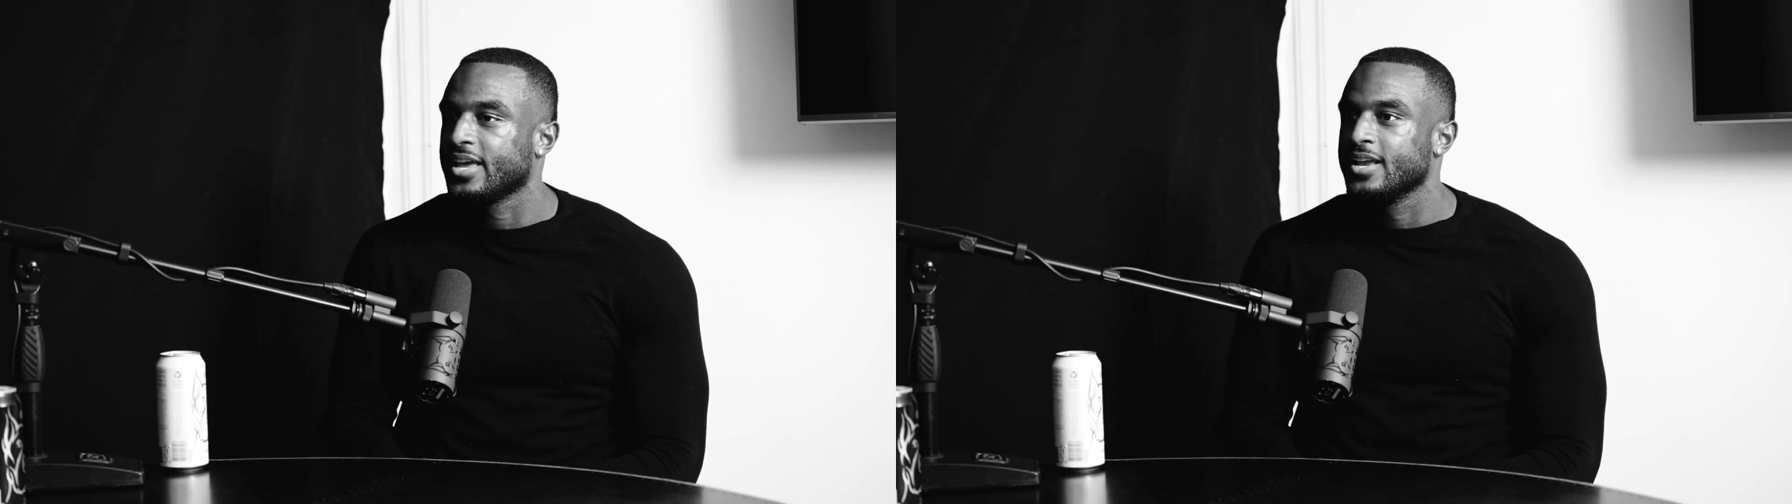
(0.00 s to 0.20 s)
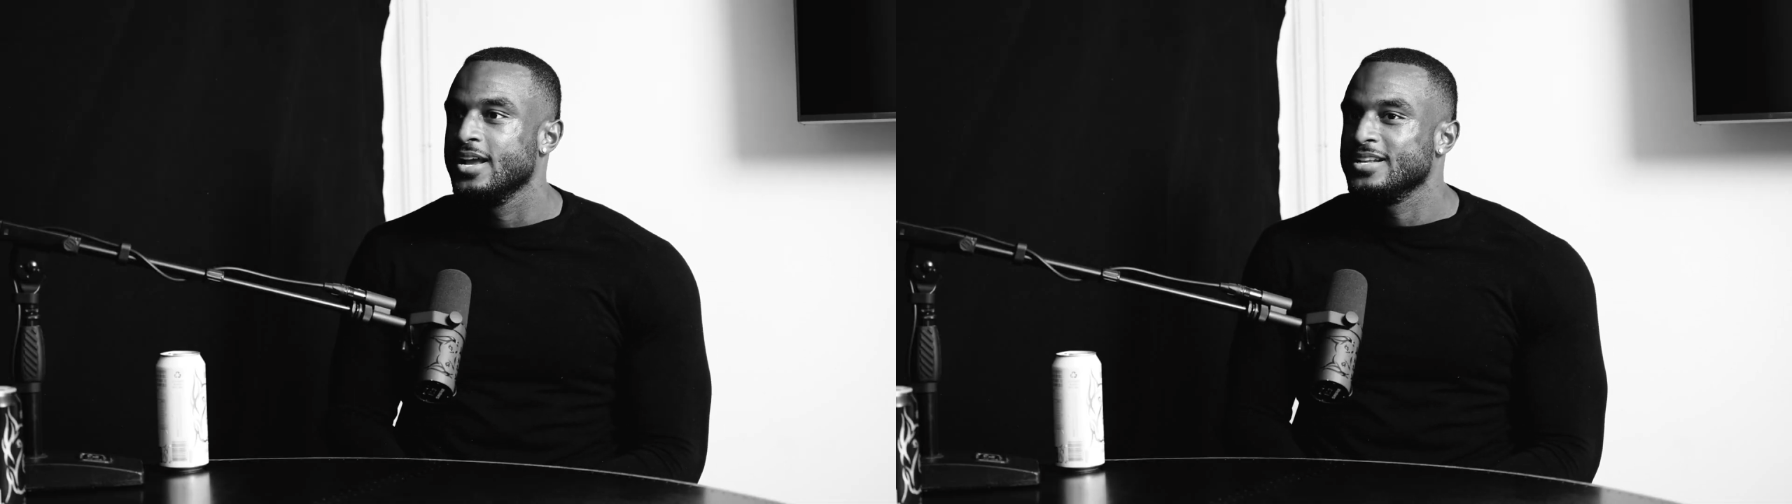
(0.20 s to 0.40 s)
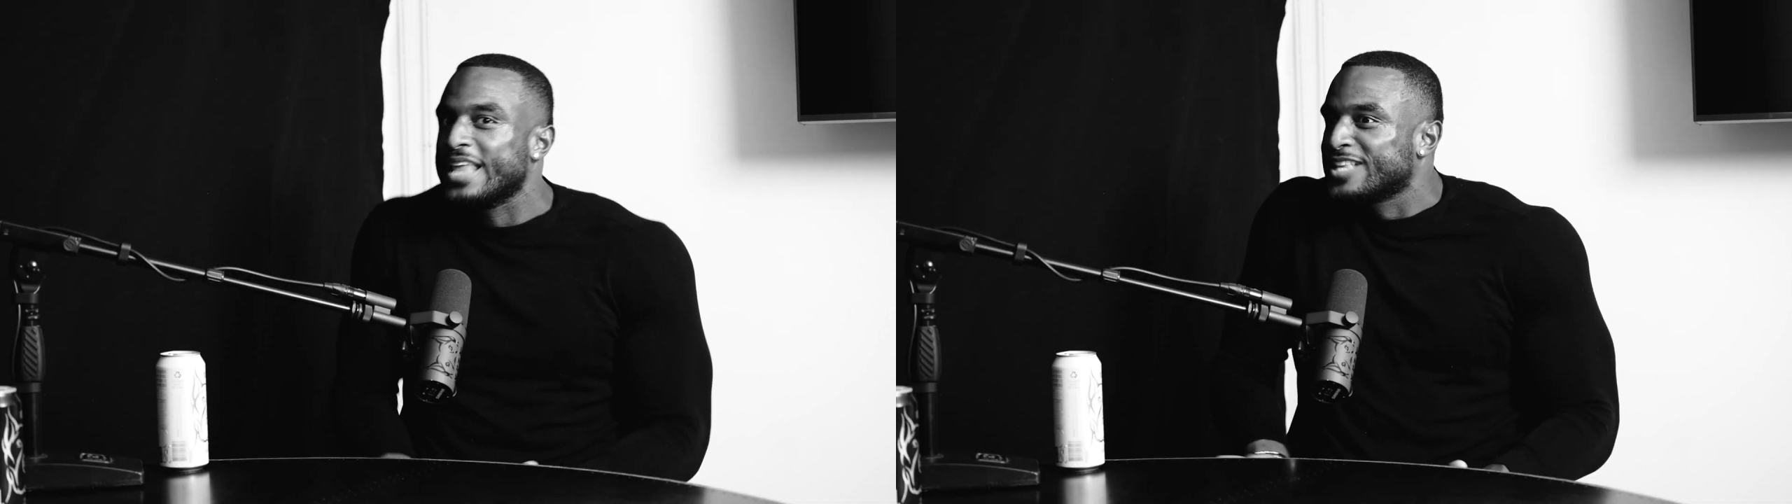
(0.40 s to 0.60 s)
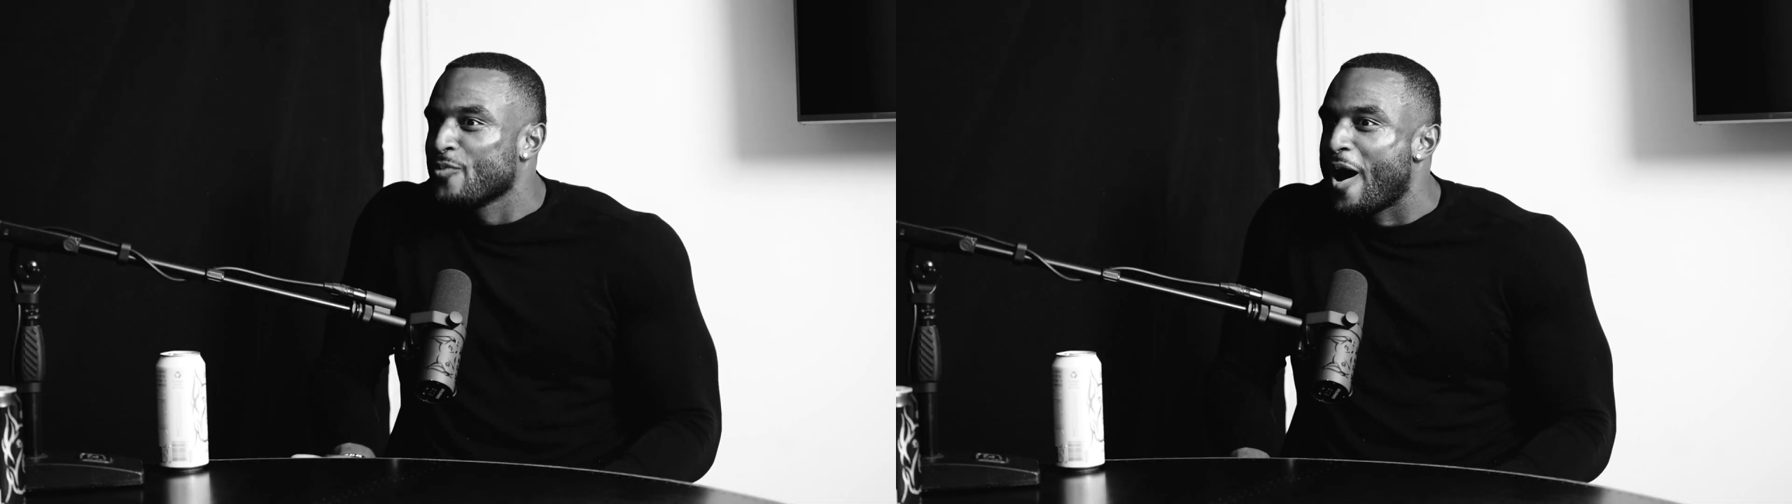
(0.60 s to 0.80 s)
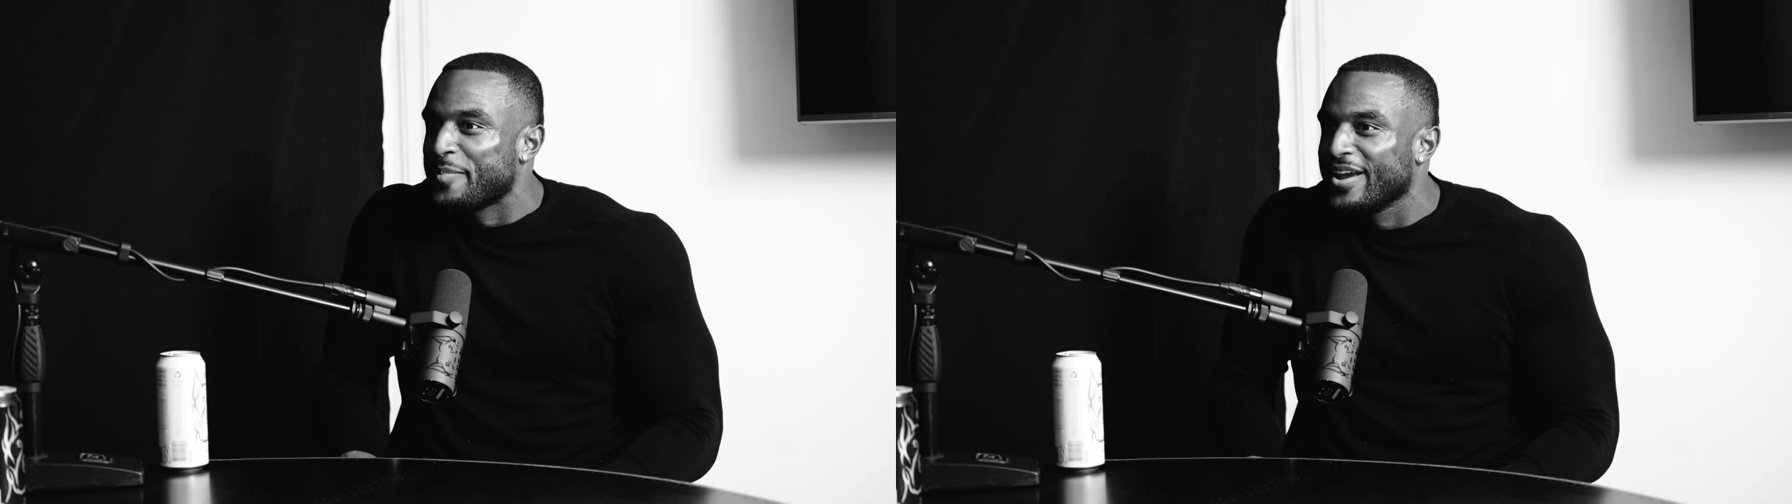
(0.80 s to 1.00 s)
Like, that's
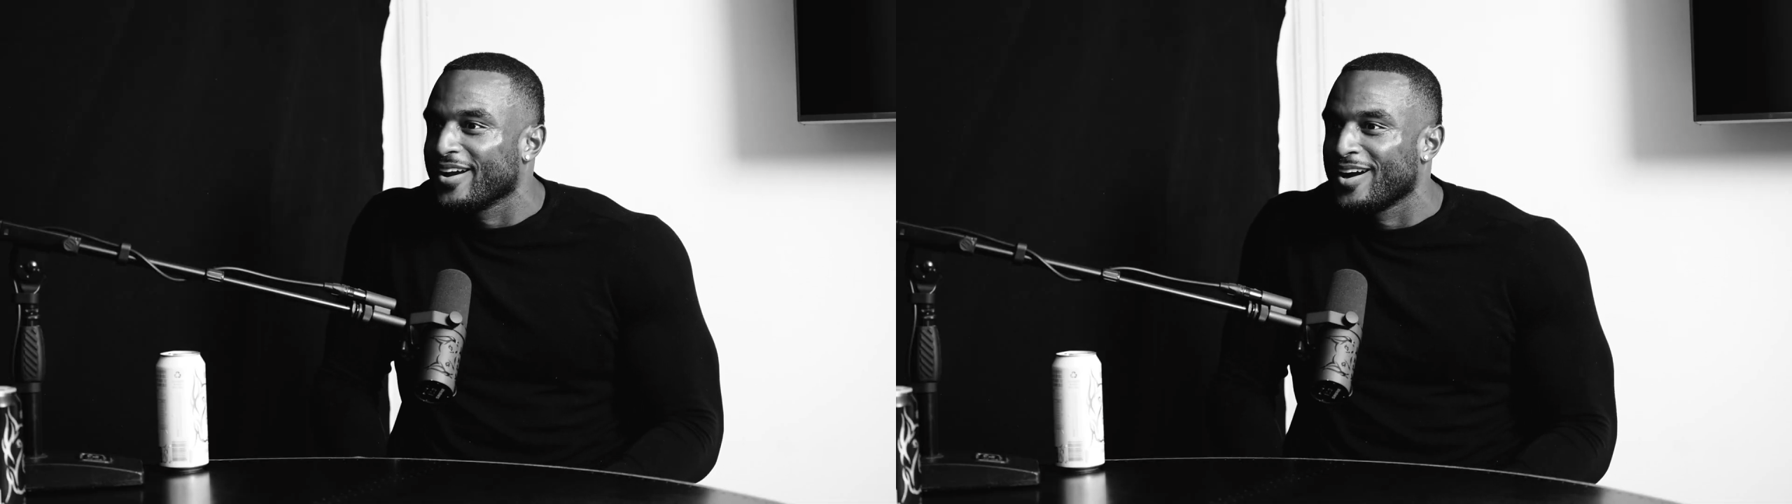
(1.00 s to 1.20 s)
why I'm here.